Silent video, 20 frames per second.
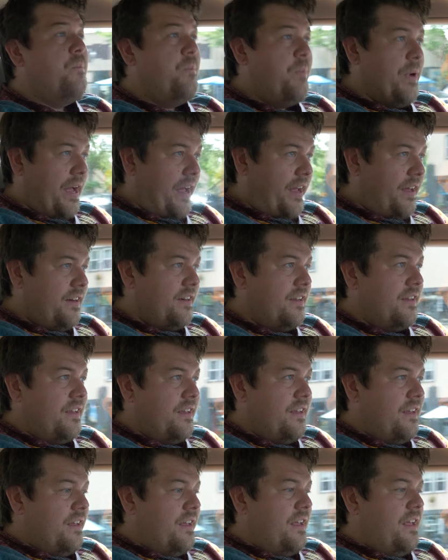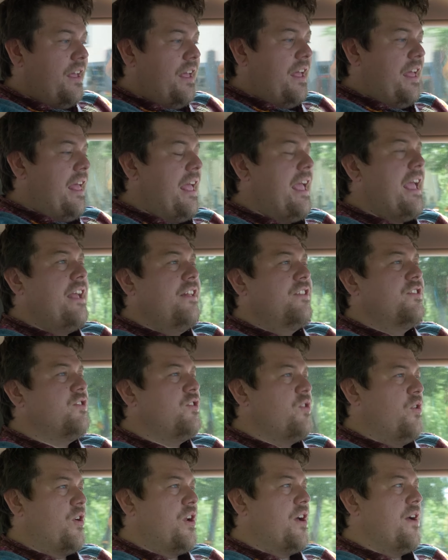but it's
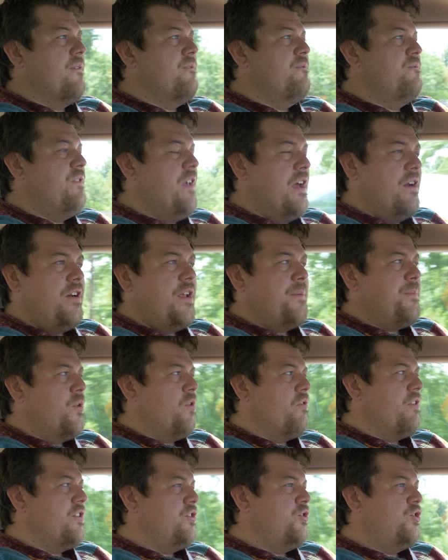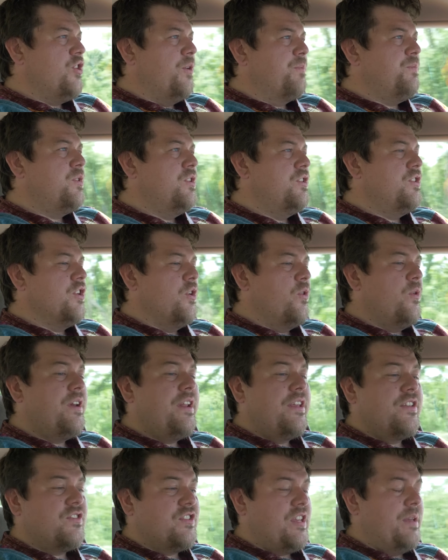got a very boring job to do
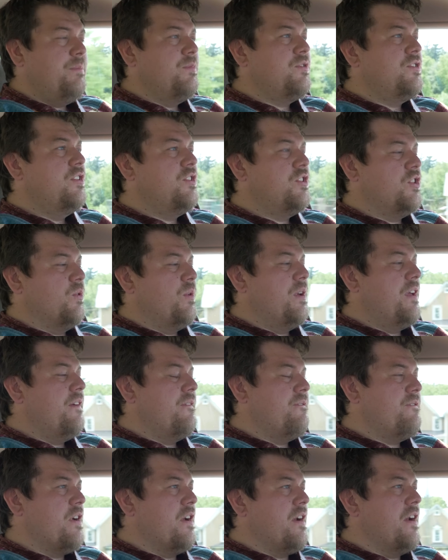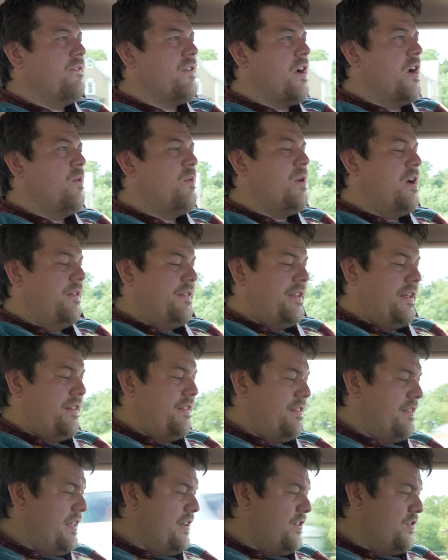and it seems to do it very, very well. Now,
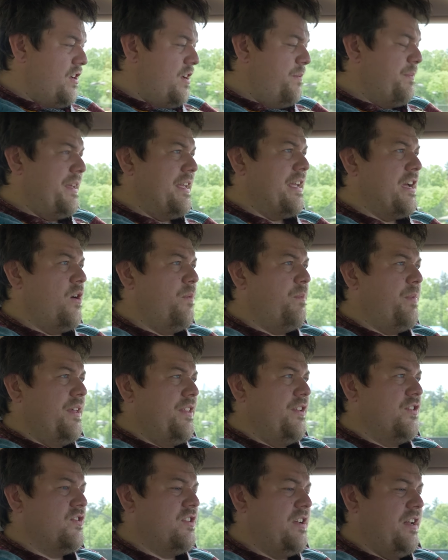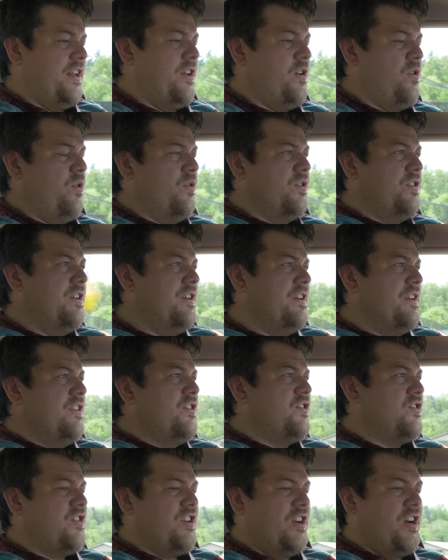things aren't being helped by this slightly odd
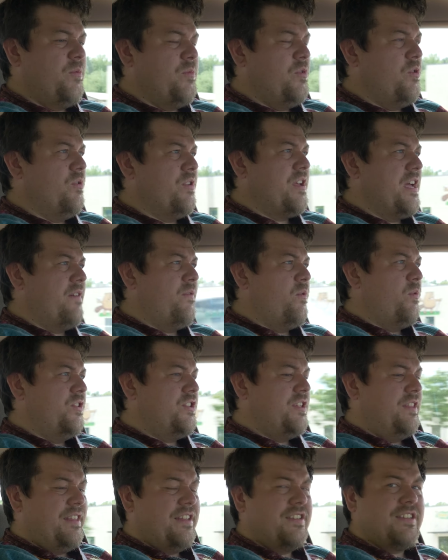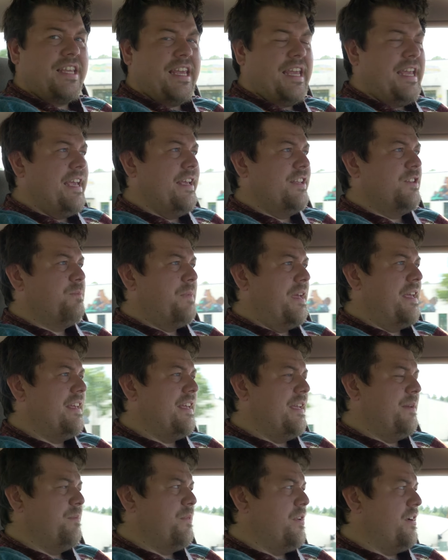steering wheel cover, which in this heat is
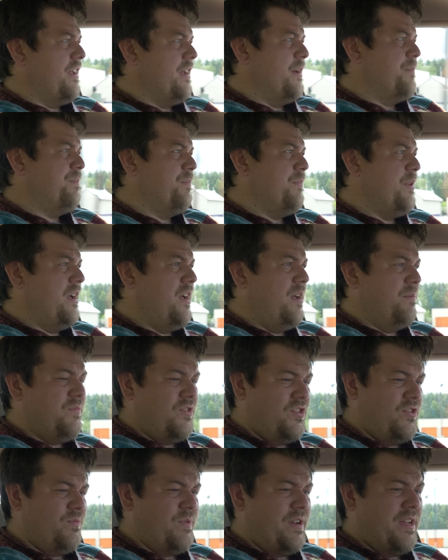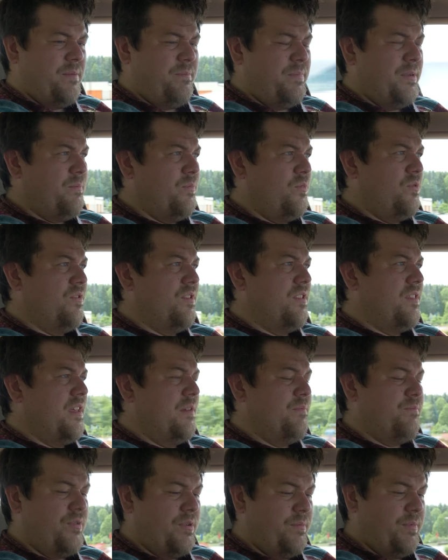making my palms sweat a bit more than
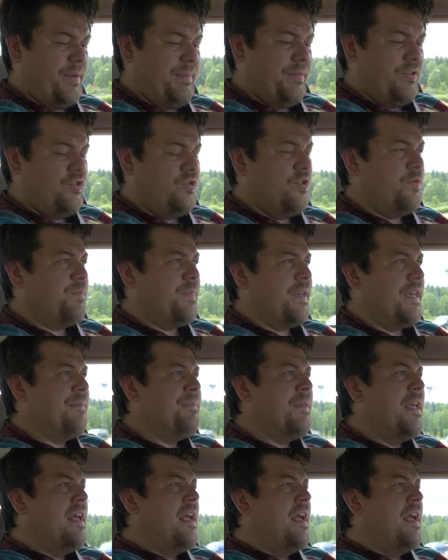they probably should be.